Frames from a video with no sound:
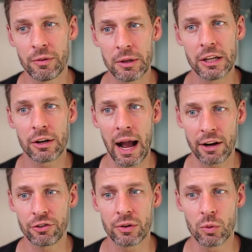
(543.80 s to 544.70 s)
simulator
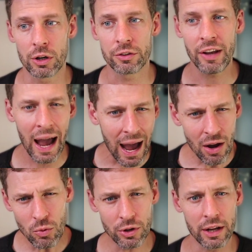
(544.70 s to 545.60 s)
actually works.
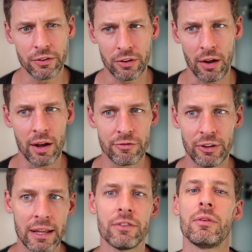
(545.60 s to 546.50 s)
How would a
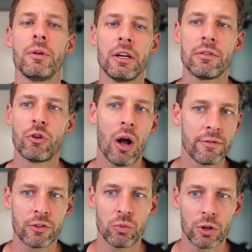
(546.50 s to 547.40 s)
flight simulator for
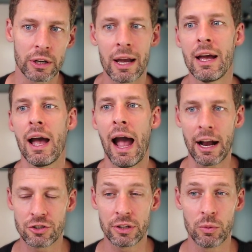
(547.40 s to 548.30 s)
office work
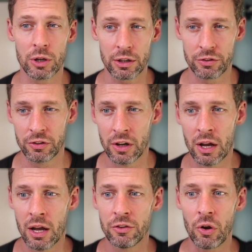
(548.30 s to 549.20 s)
actually works?
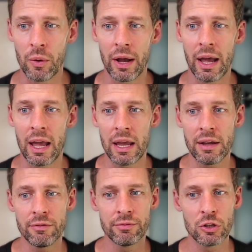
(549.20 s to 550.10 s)
So
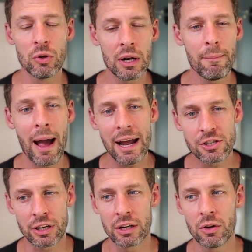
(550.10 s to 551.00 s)
you can
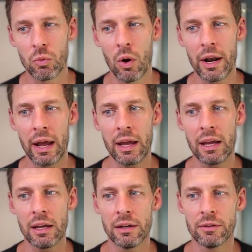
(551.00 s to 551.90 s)
imagine what
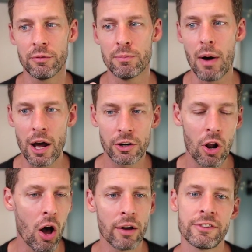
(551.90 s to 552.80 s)
a modern
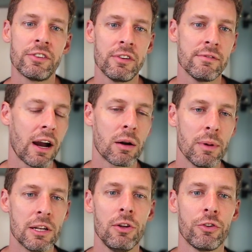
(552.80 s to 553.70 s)
office
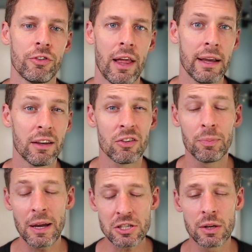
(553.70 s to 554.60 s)
environment looks like,
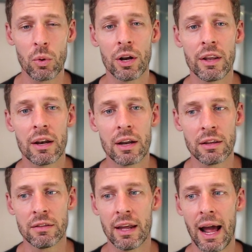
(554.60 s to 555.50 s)
especially one
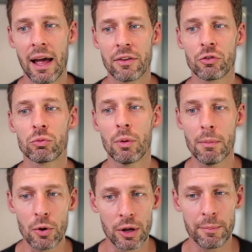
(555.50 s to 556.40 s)
that has
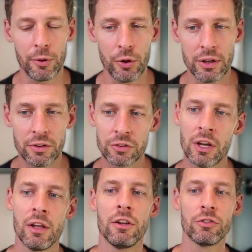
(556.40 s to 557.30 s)
remote employees.
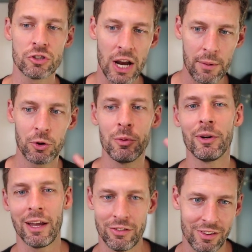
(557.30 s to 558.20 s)
There's a chat room.
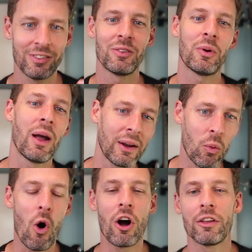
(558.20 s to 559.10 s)
Okay, so this is where I like
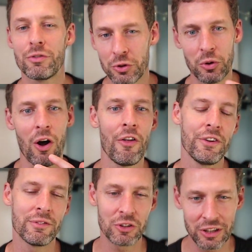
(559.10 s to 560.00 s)
walk through all
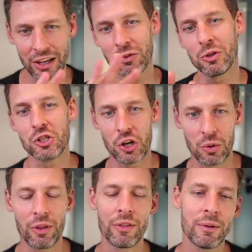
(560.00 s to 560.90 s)
the different things. We
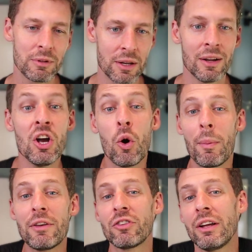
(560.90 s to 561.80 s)
show that they
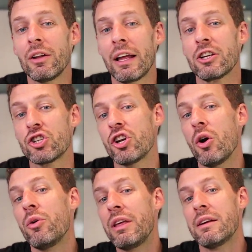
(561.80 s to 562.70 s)
basically like
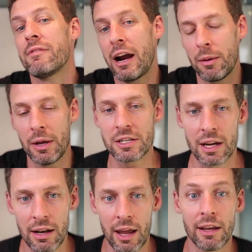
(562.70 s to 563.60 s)
show the environment
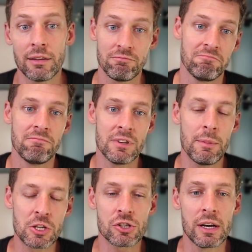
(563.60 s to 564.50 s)
and like
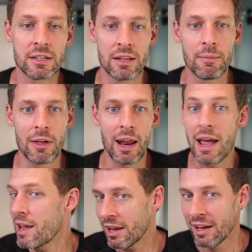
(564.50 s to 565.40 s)
demonstrate to them that,
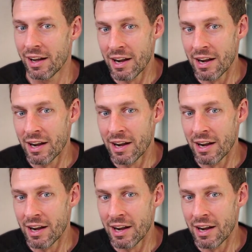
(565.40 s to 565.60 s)
hey,